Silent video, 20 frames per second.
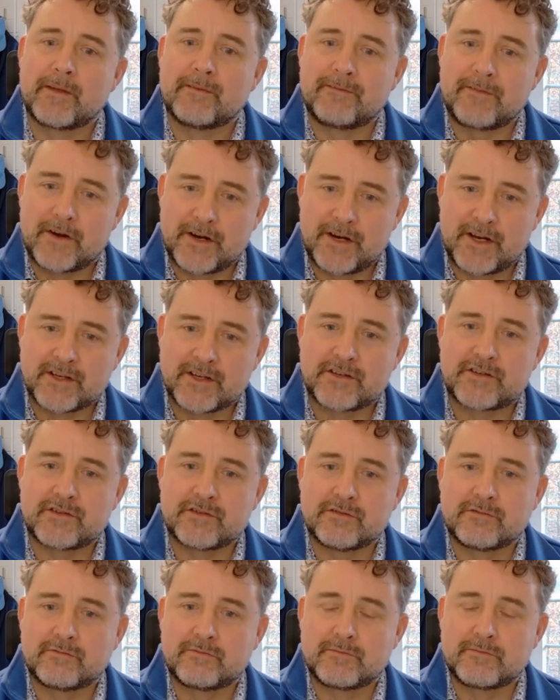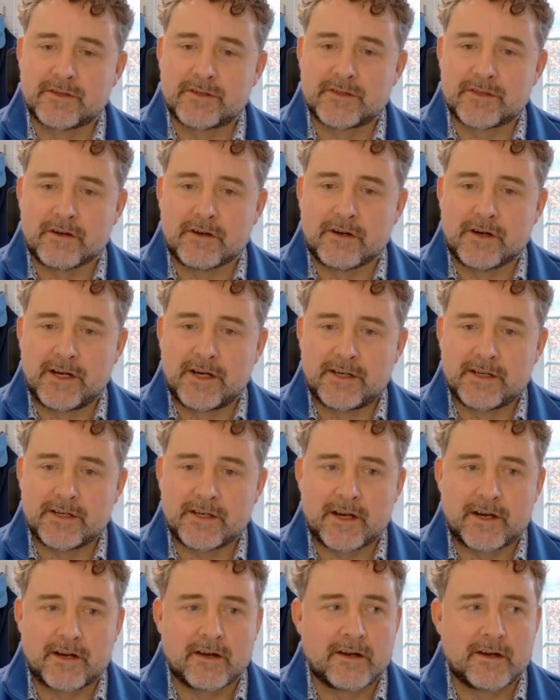the financial side,
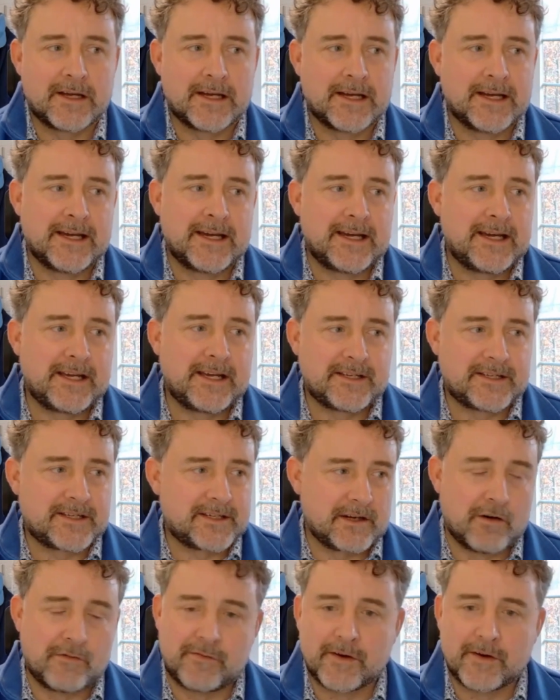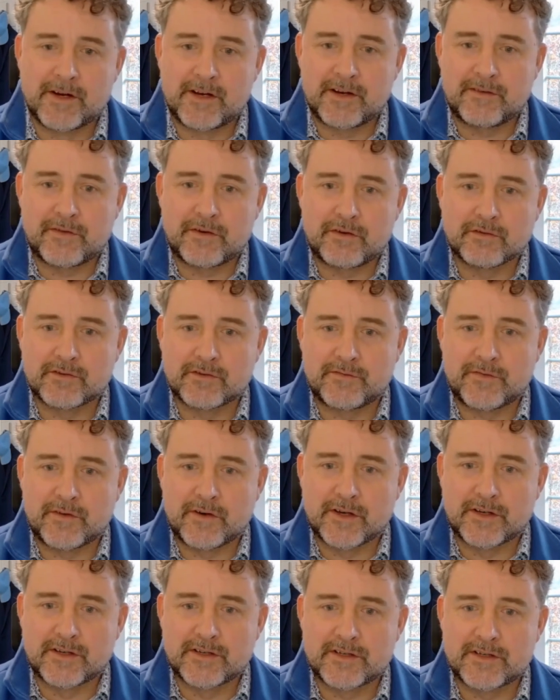it's often difficult to
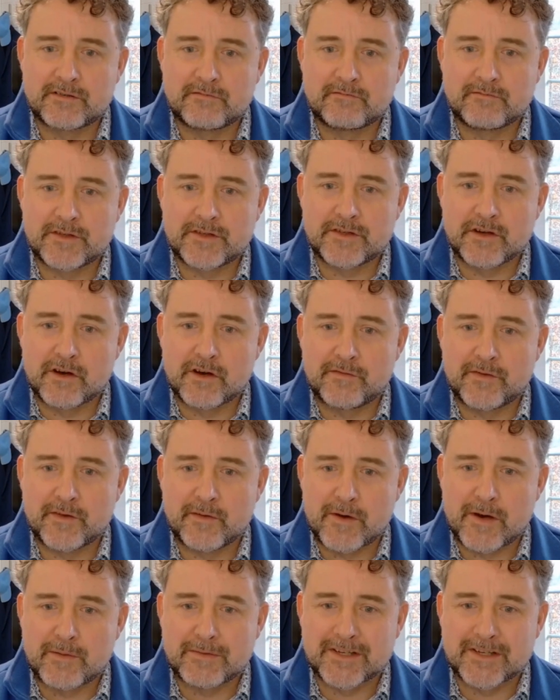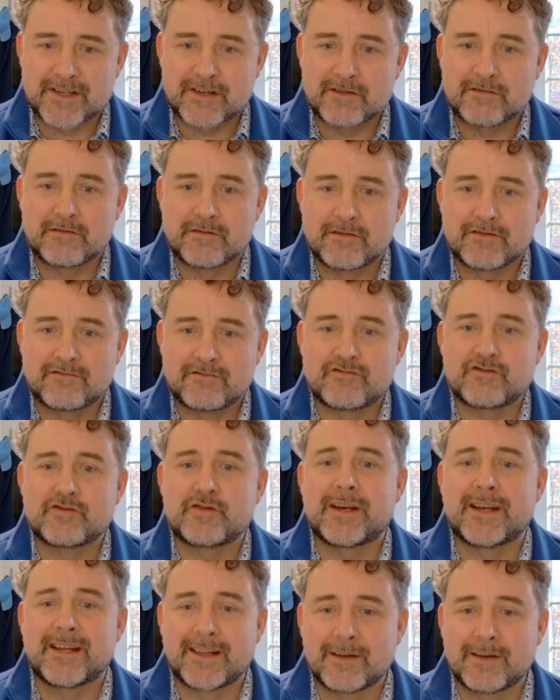find staff at the moment. So
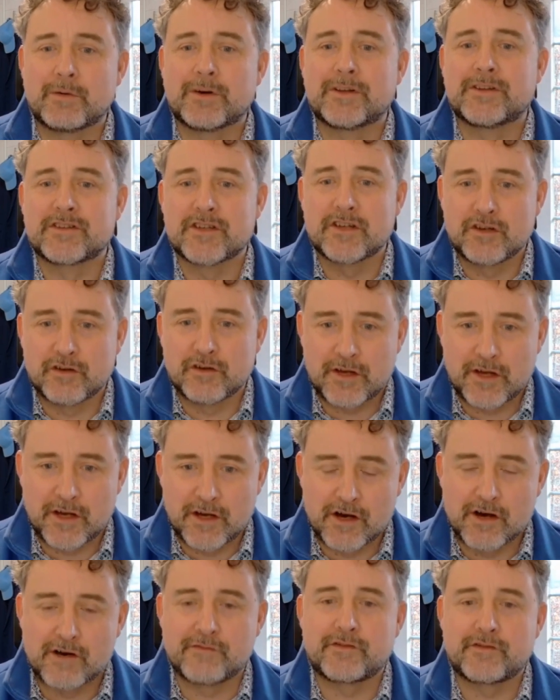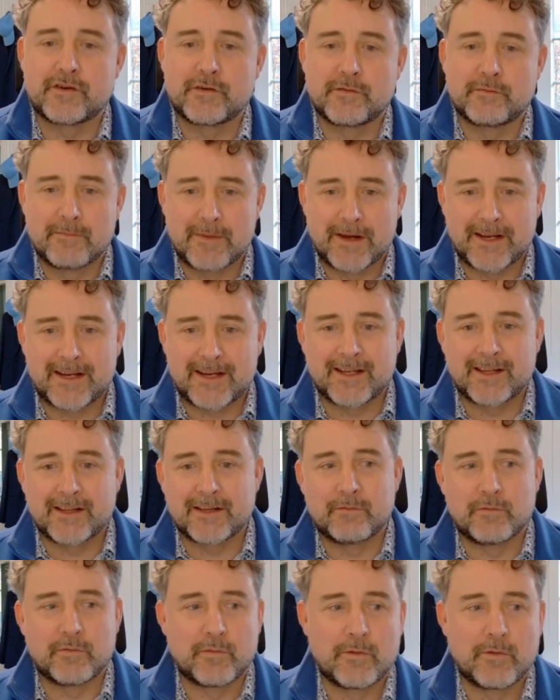treating the ones and looking after and making
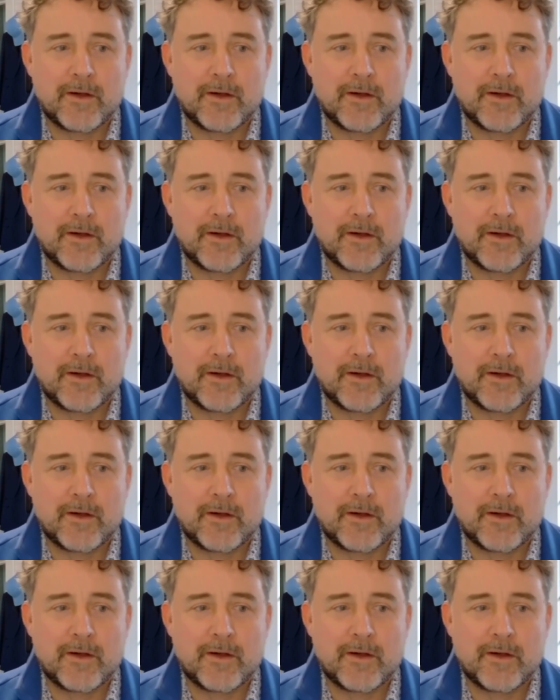them